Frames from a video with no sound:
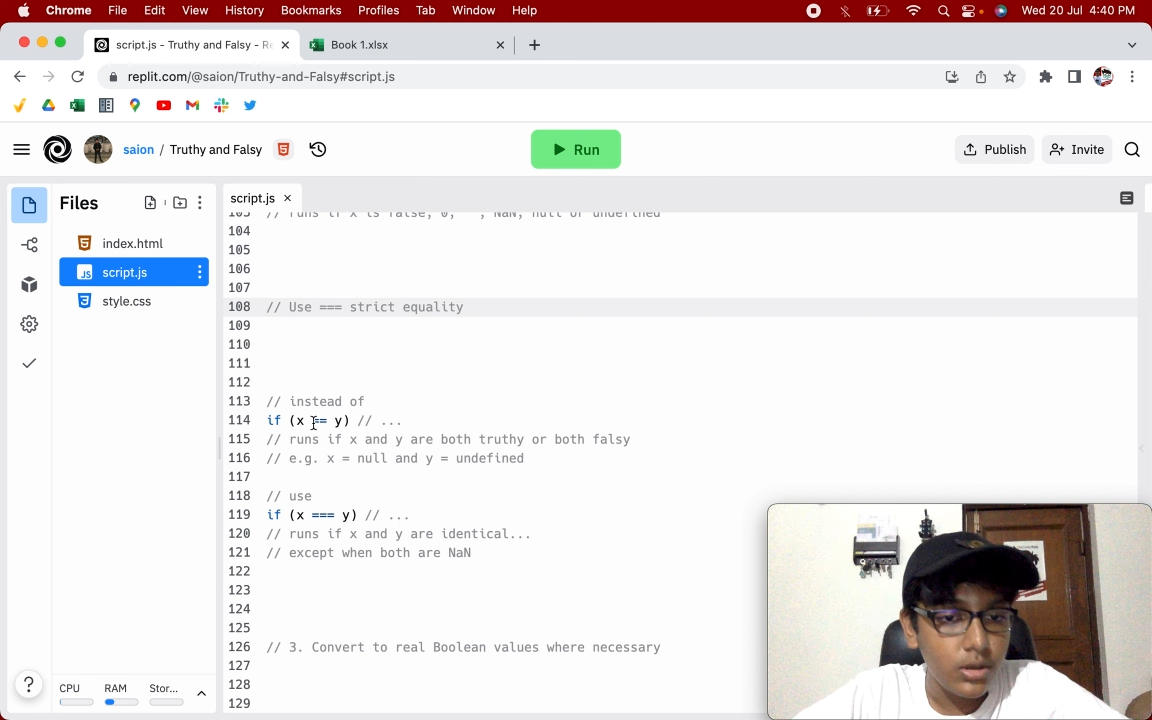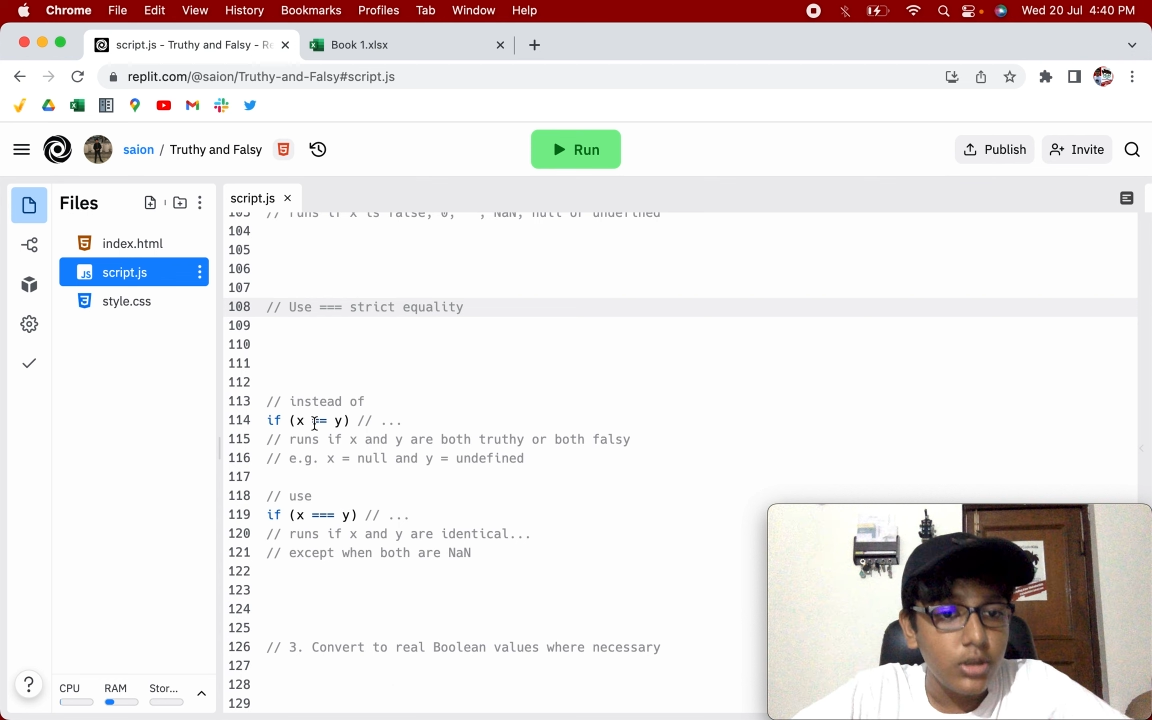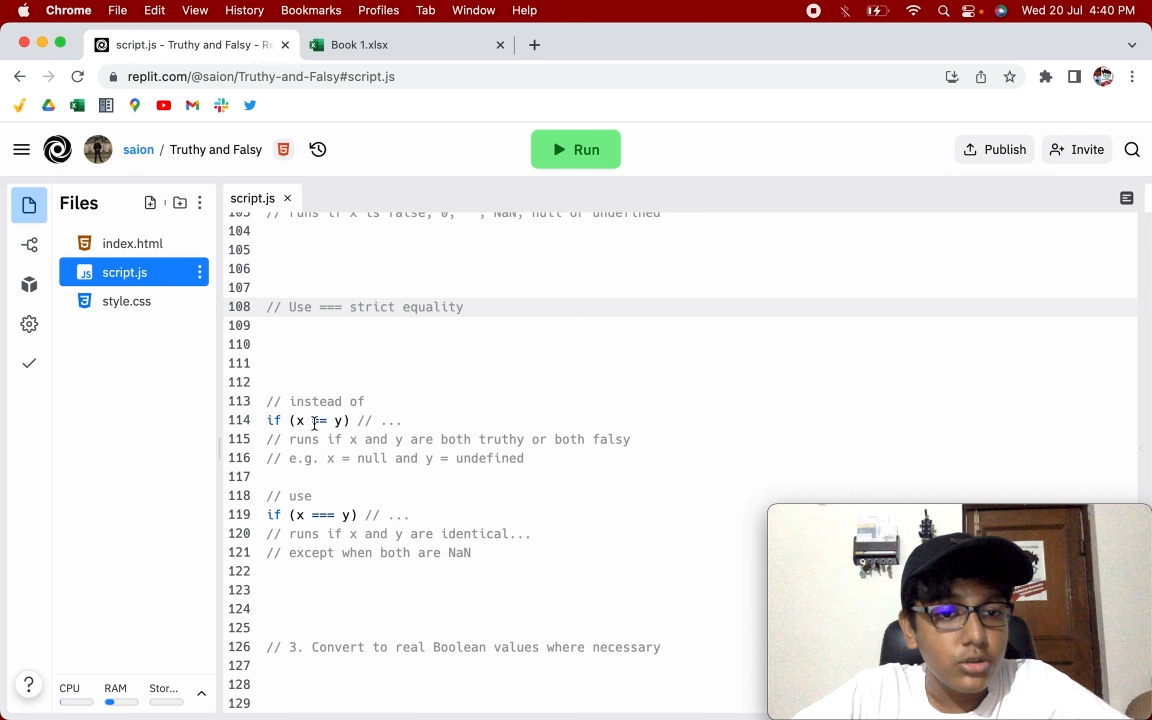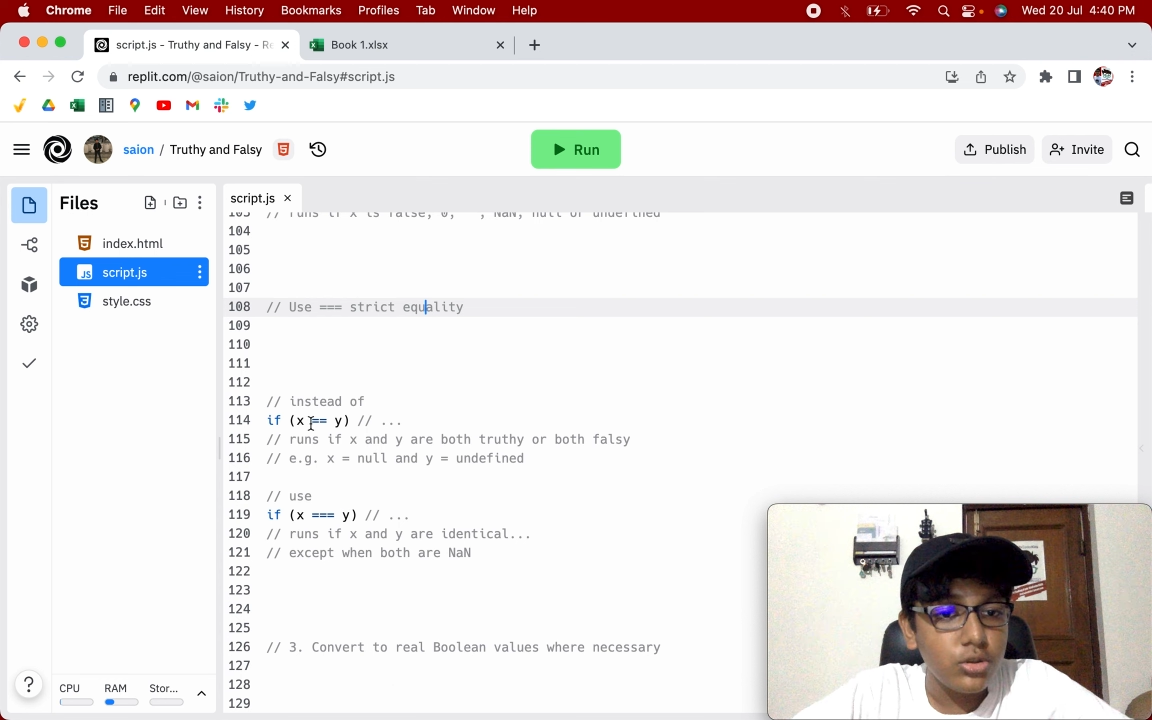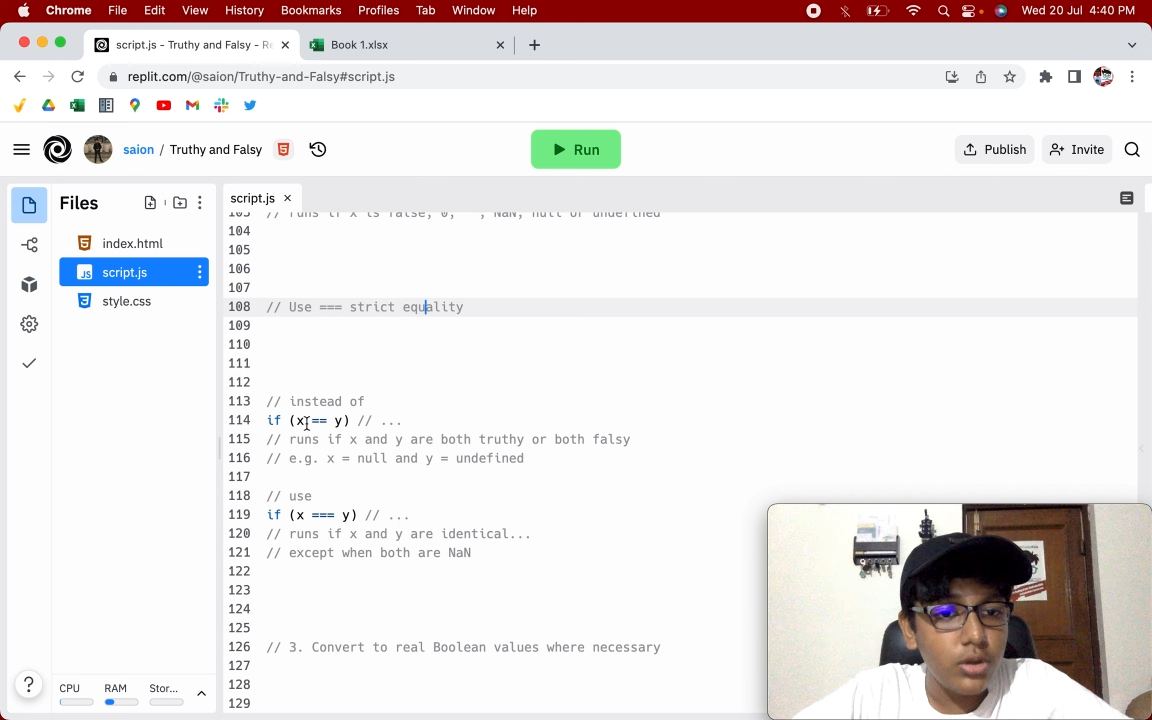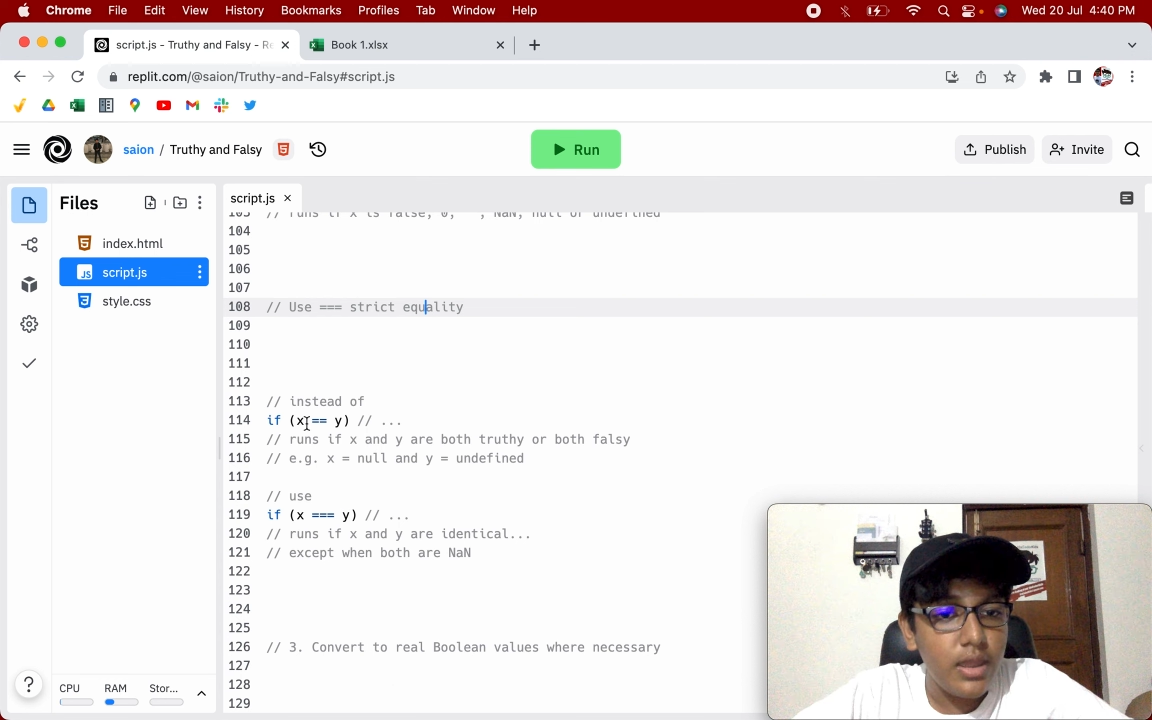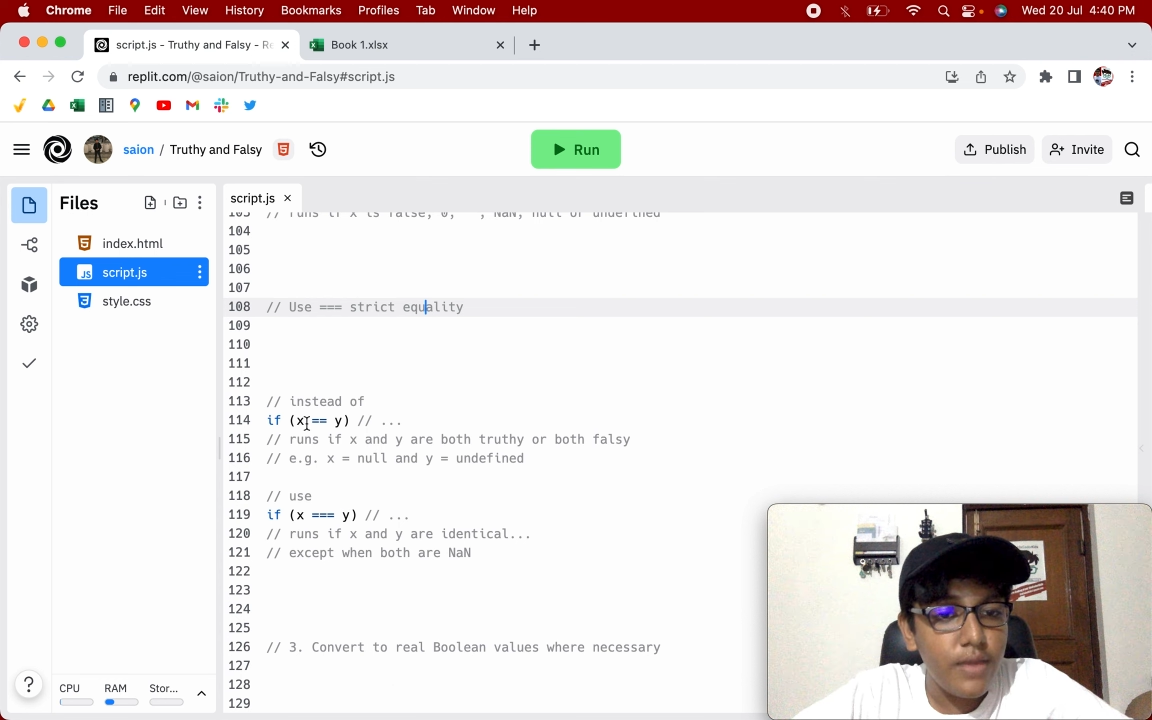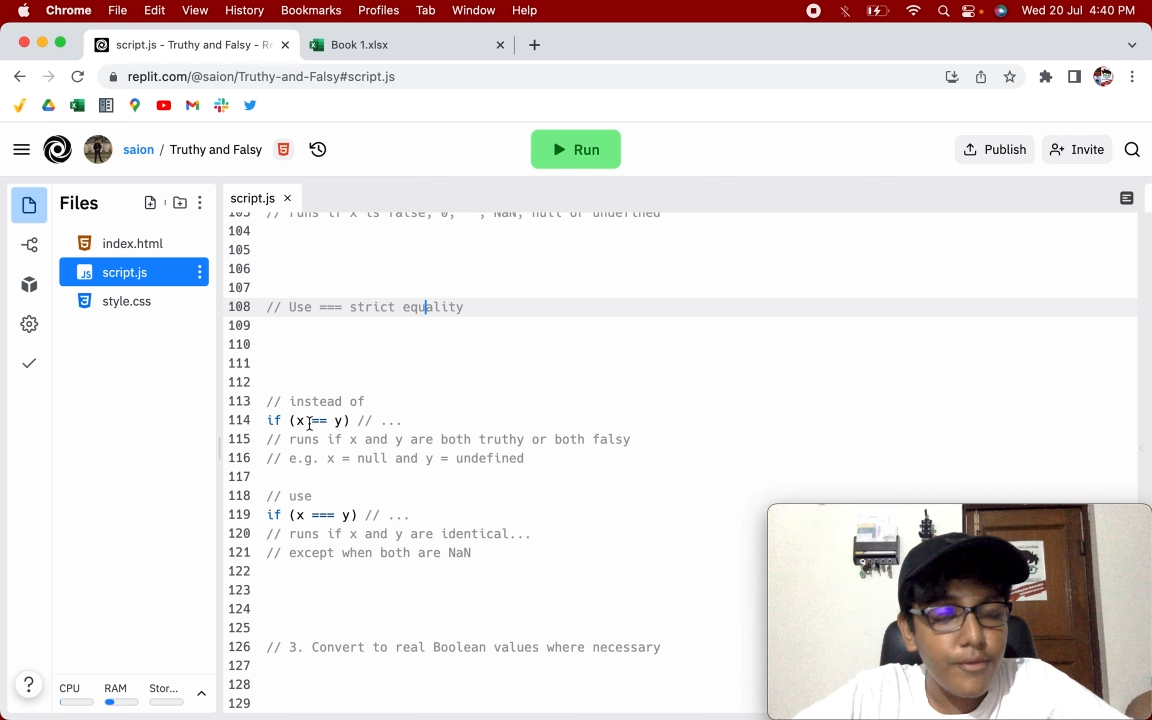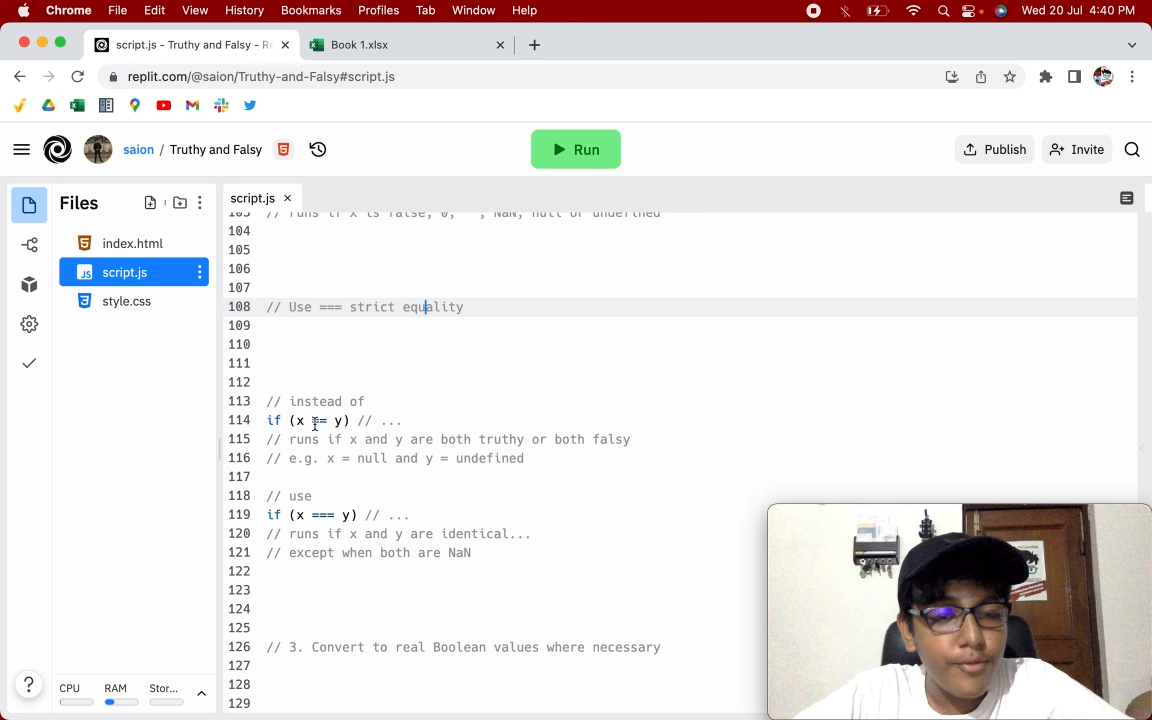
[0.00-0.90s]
So if